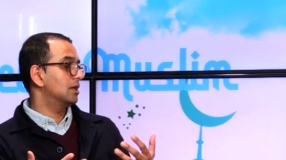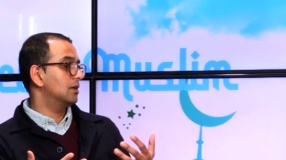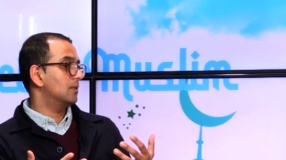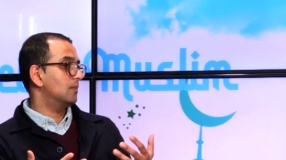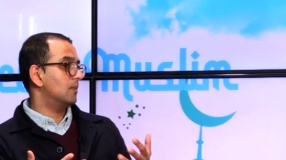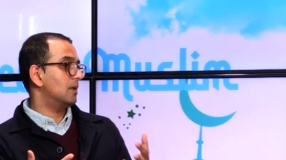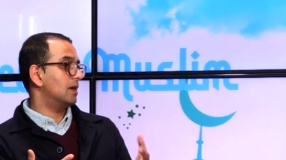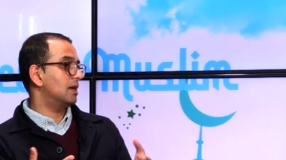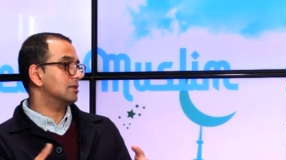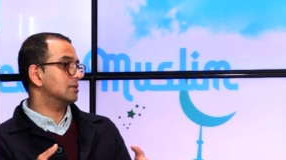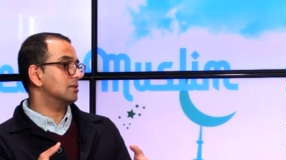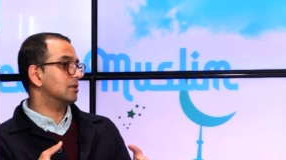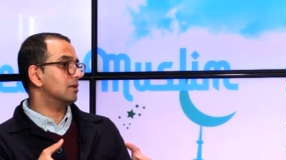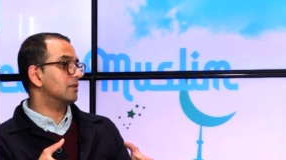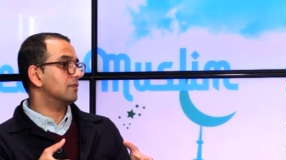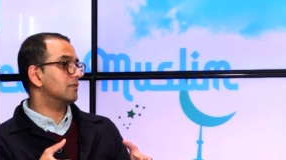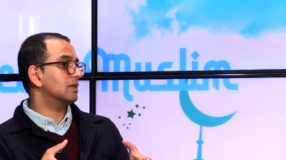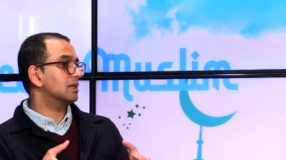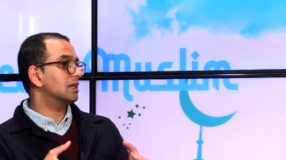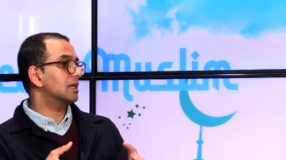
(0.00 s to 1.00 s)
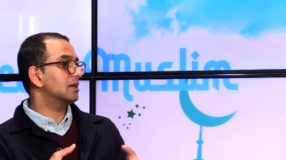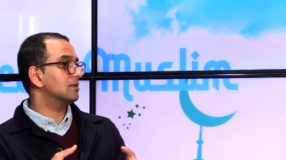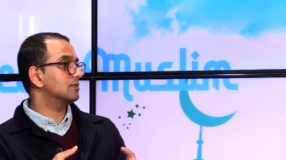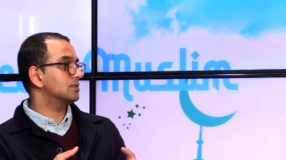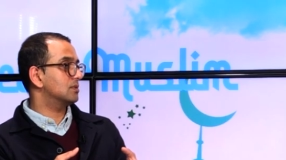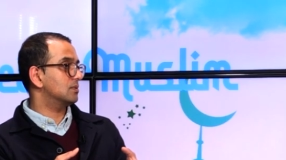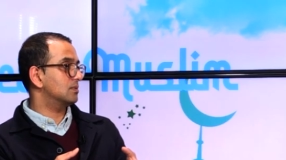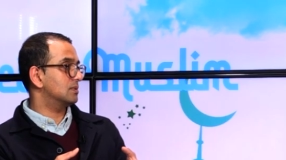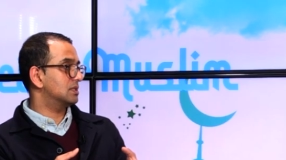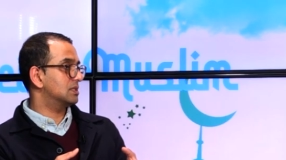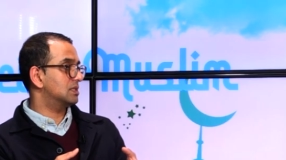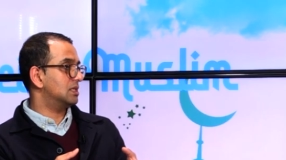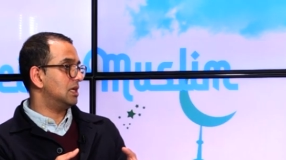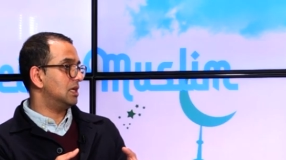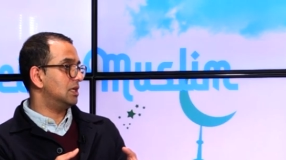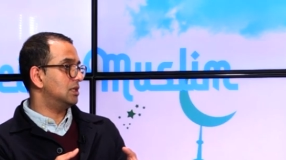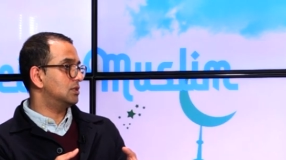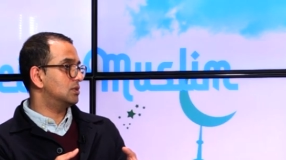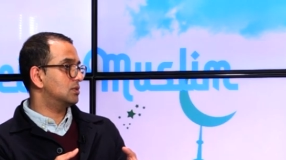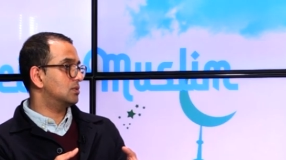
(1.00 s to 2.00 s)
Whereas a lot of the council
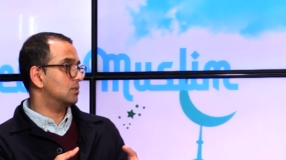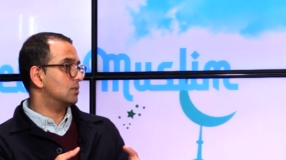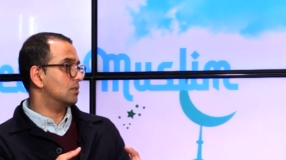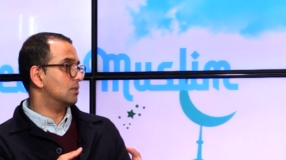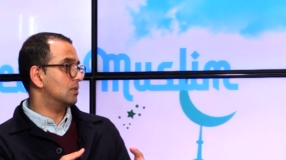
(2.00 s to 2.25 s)
estates,